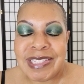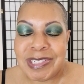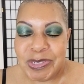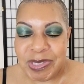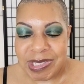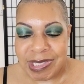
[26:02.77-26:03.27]

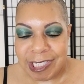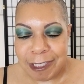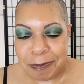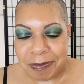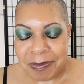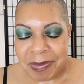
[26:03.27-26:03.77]

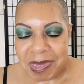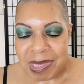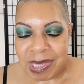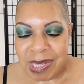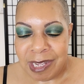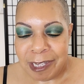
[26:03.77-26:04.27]
seriously
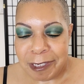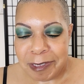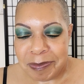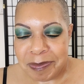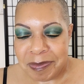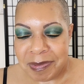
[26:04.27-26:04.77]

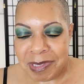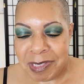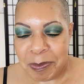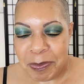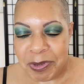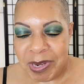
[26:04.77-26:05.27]
um
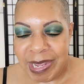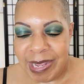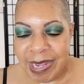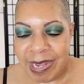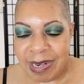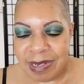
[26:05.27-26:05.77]
number
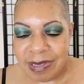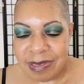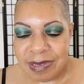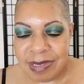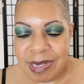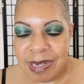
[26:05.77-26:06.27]
eight
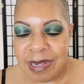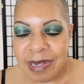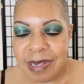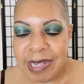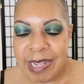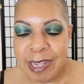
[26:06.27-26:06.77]

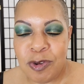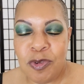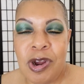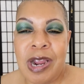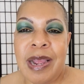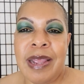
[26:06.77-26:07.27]
hug and
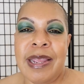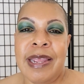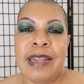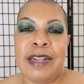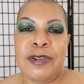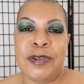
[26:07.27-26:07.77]
cry,
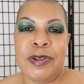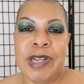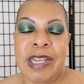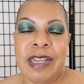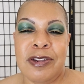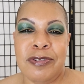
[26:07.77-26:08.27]
and learn
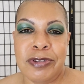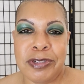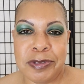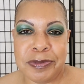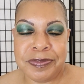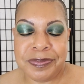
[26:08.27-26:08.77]
and
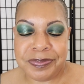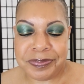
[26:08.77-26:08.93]
grow.